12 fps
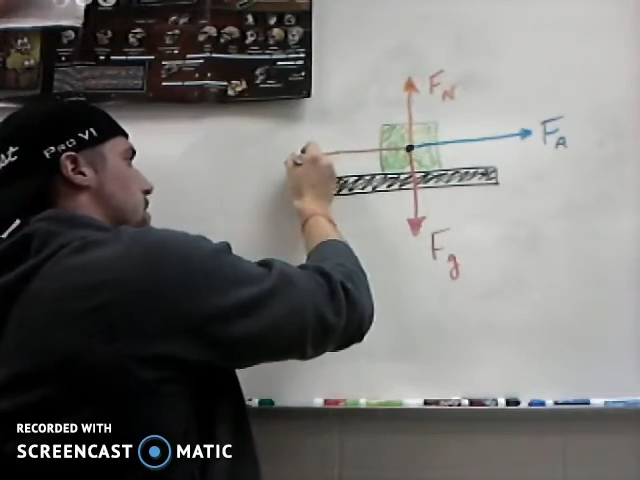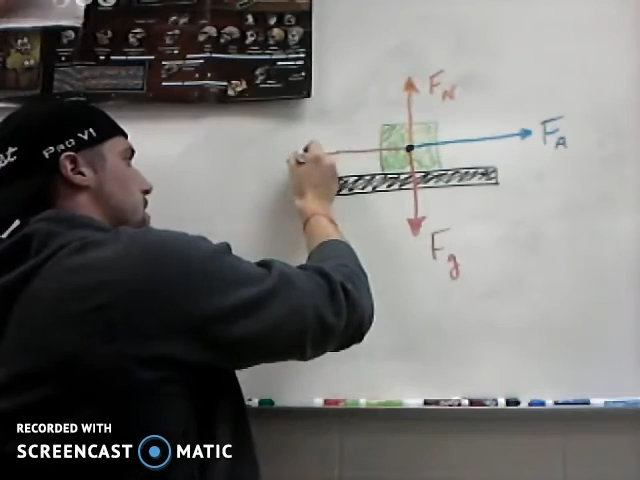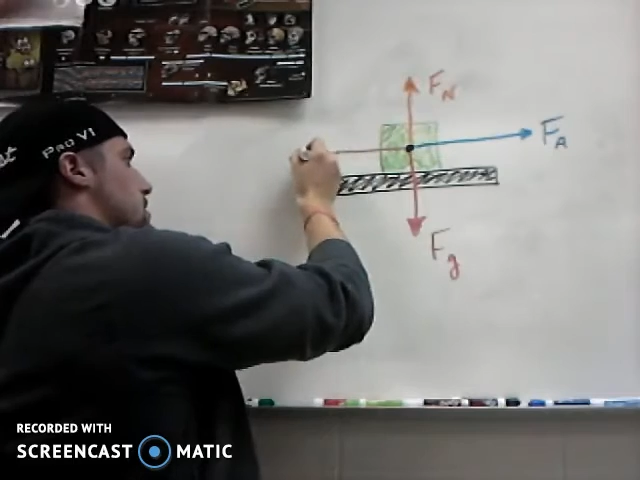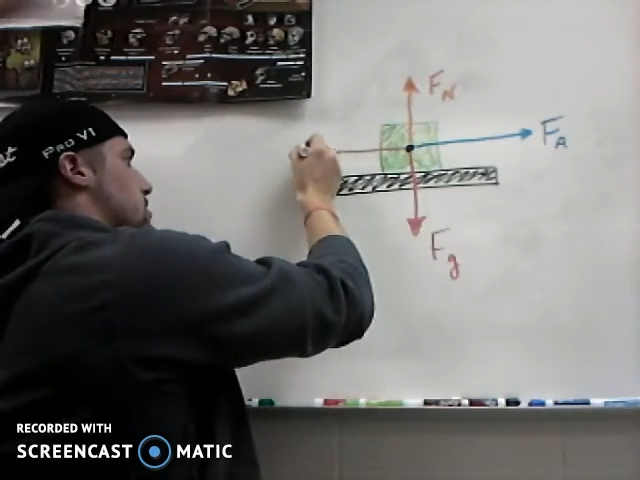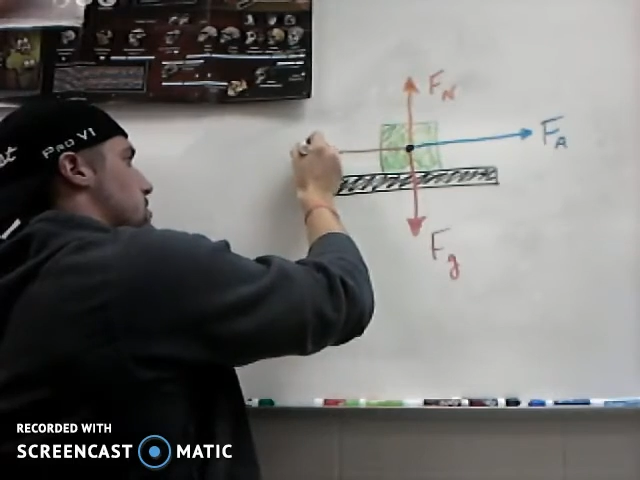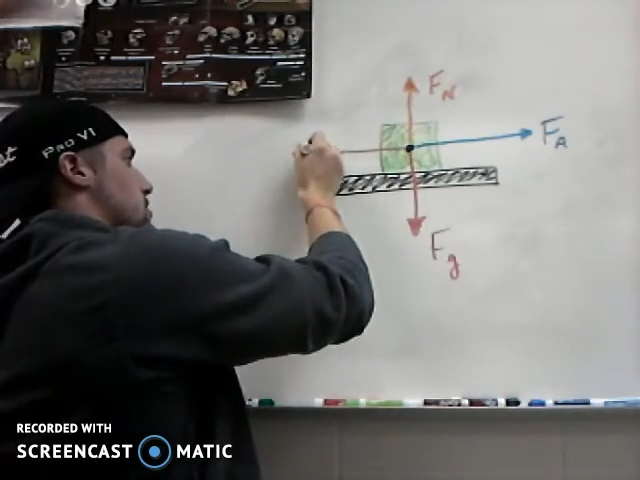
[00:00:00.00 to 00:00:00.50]

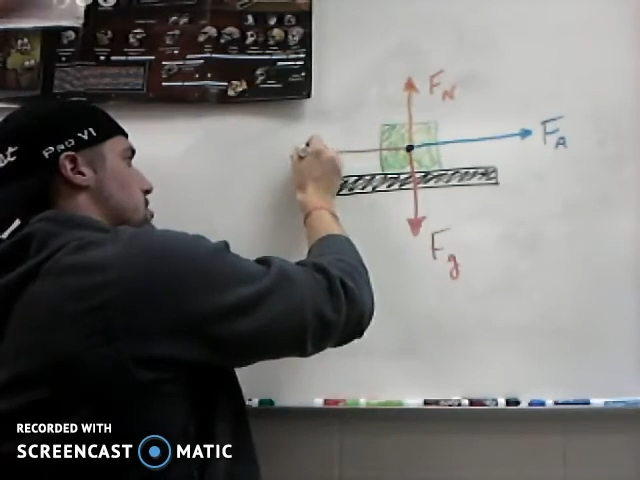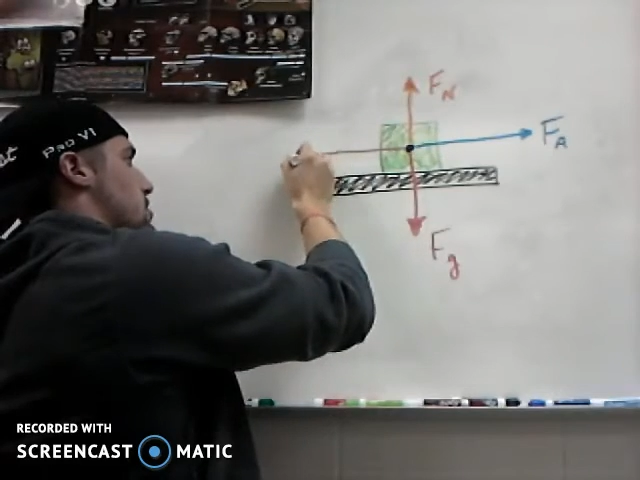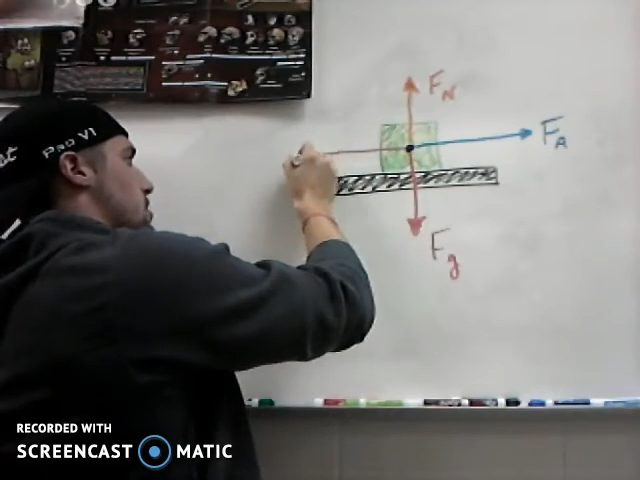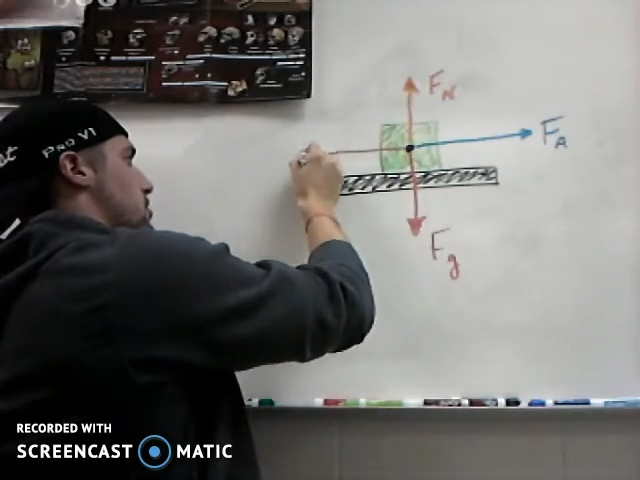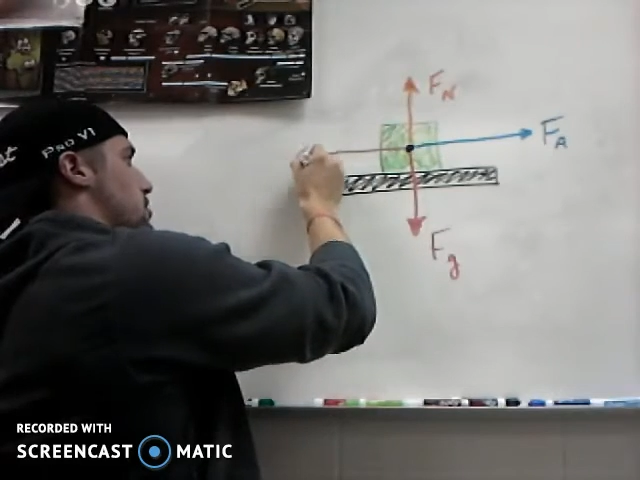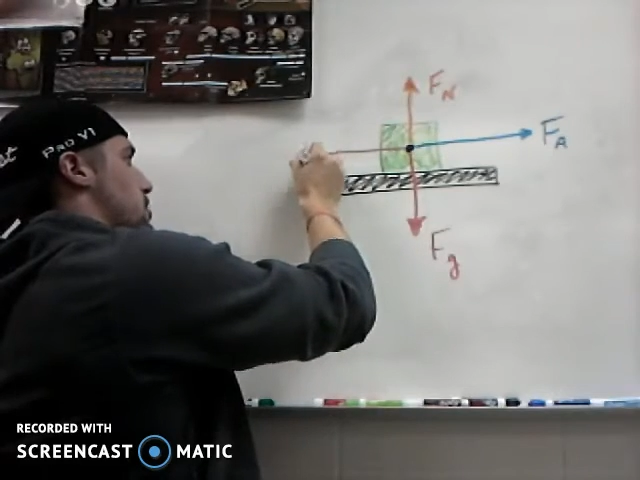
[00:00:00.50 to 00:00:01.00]
Okay, so
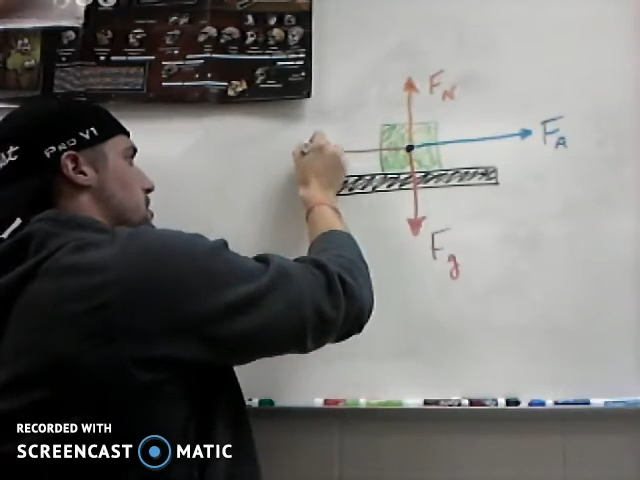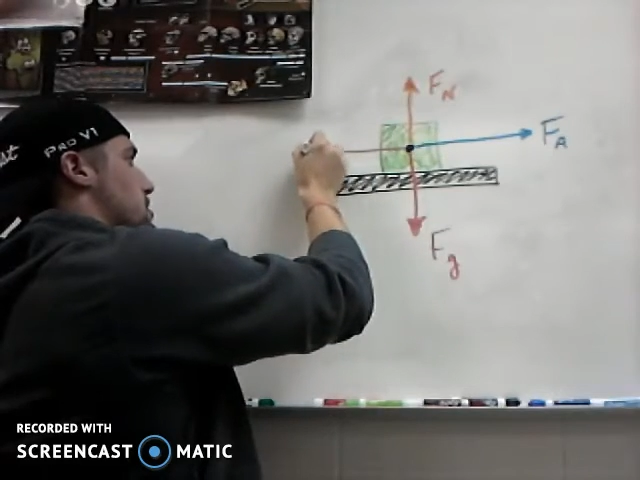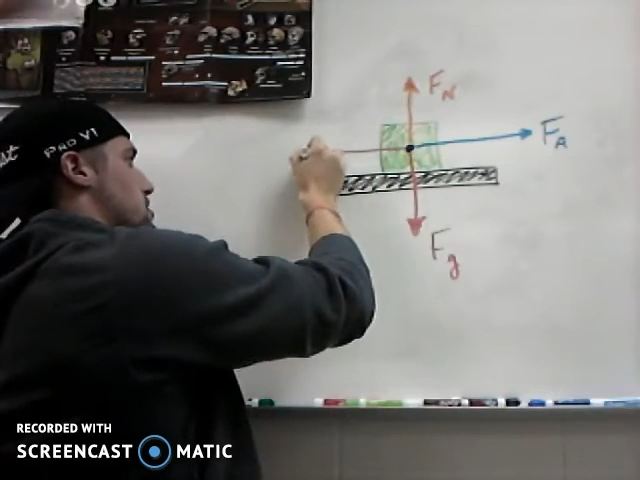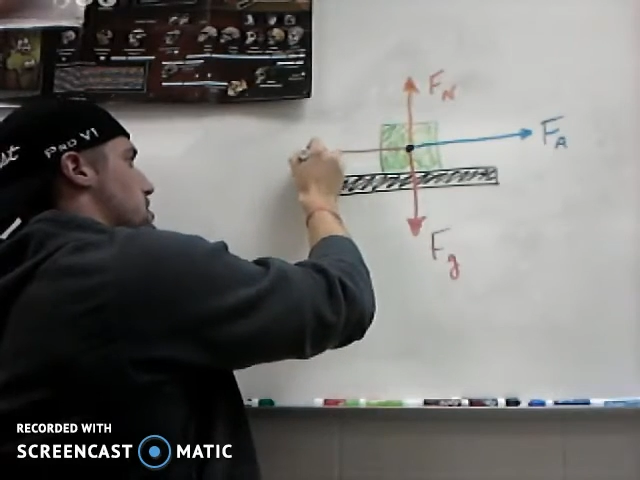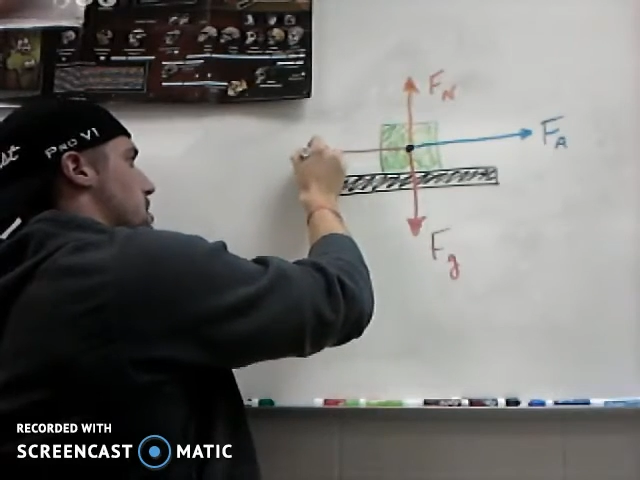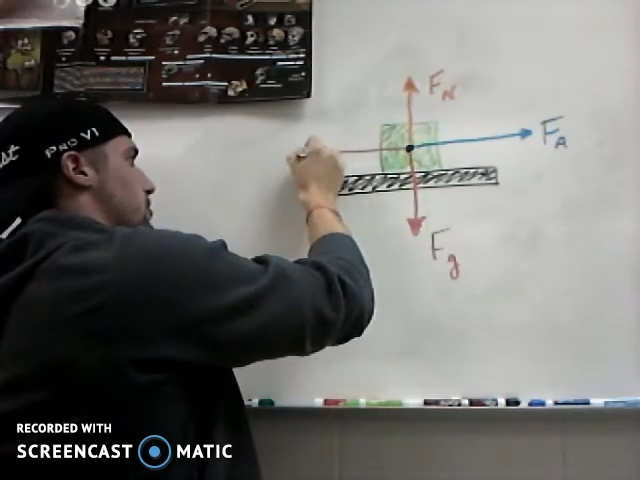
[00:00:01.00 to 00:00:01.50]

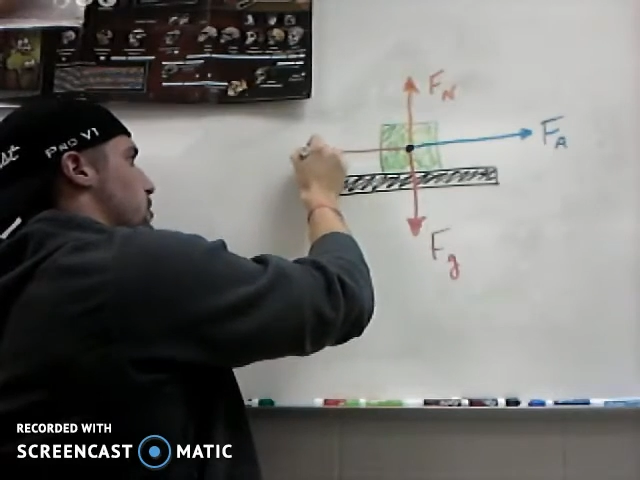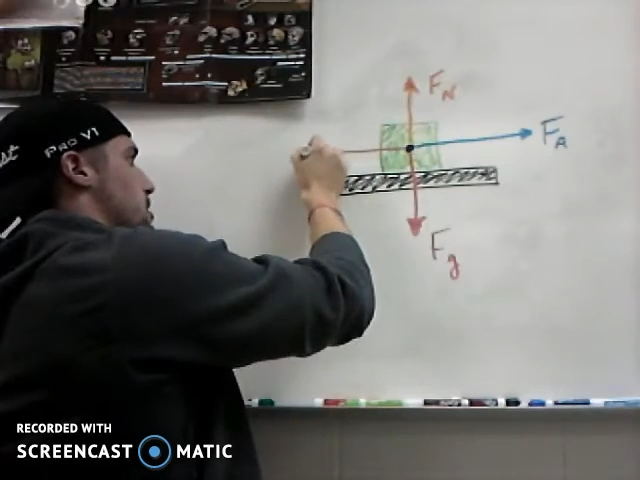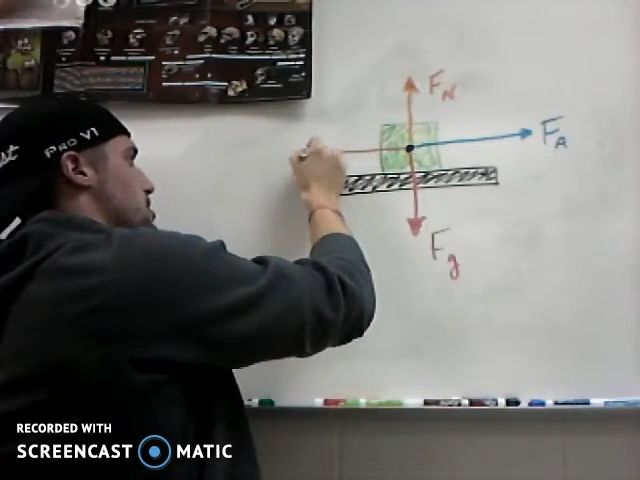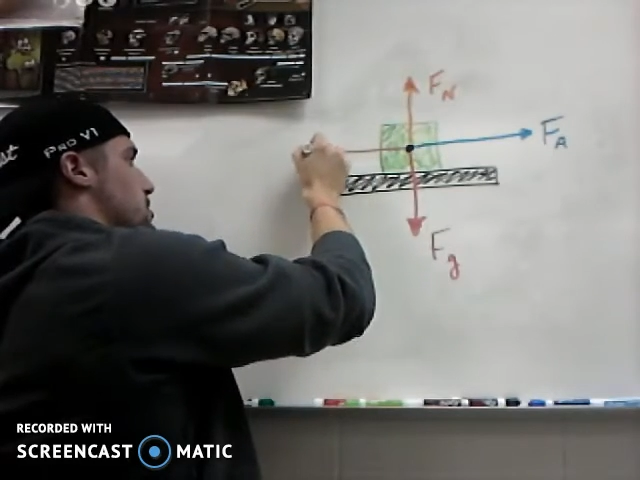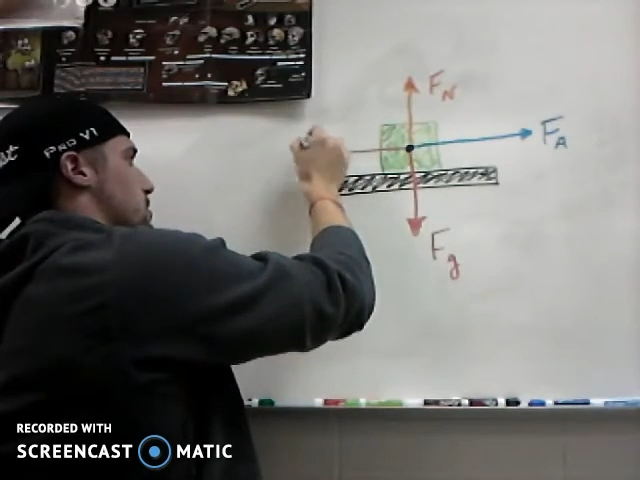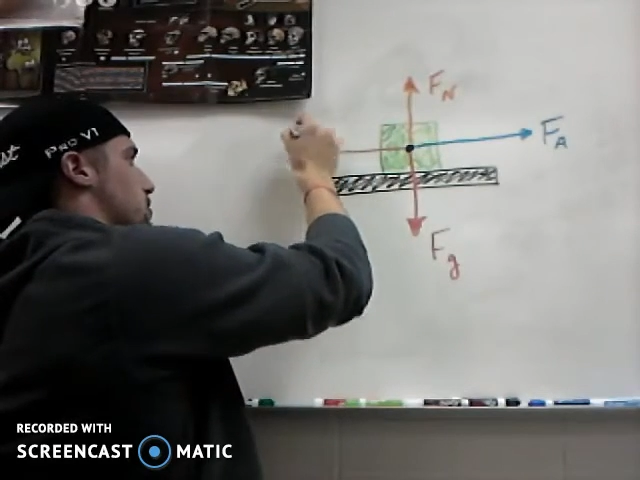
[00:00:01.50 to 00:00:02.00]
there's some
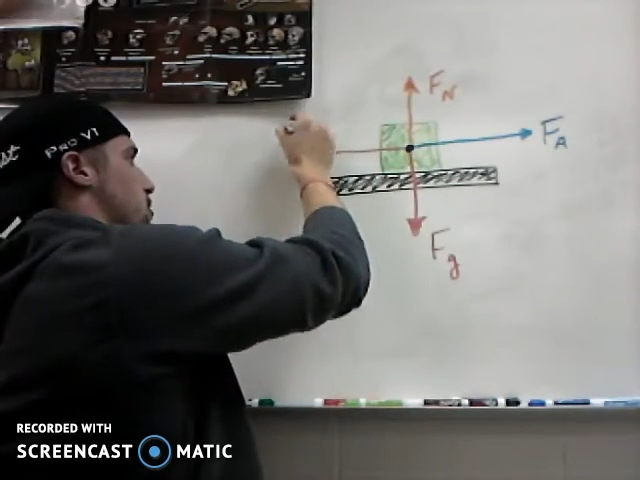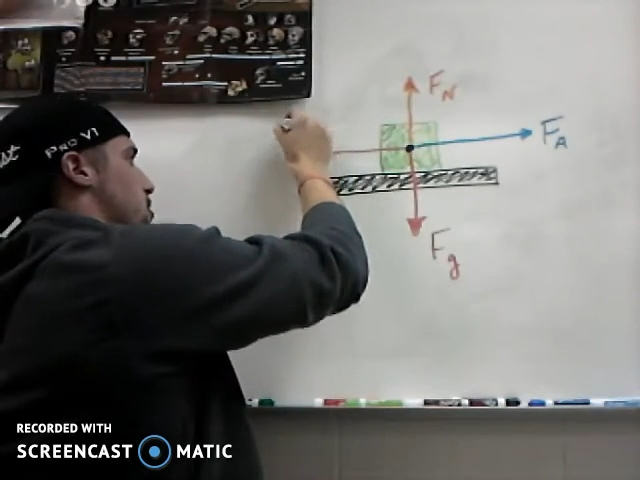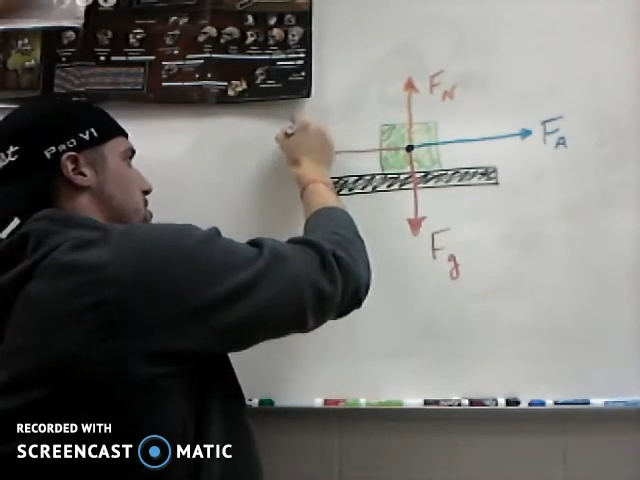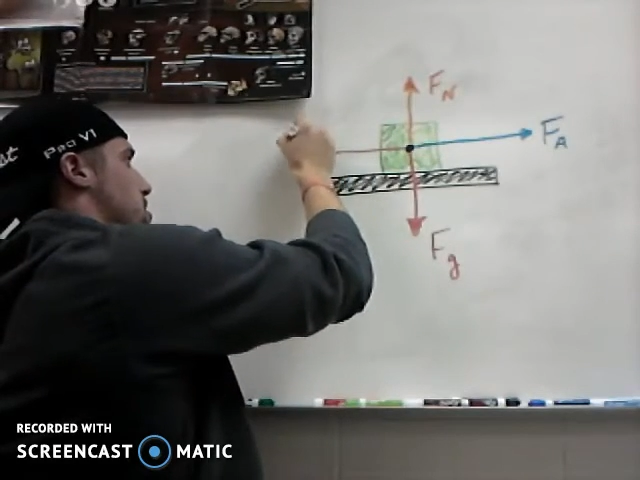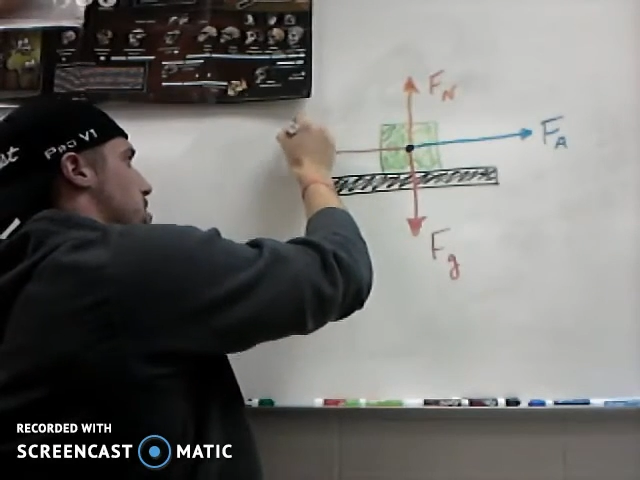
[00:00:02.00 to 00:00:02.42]
frictional force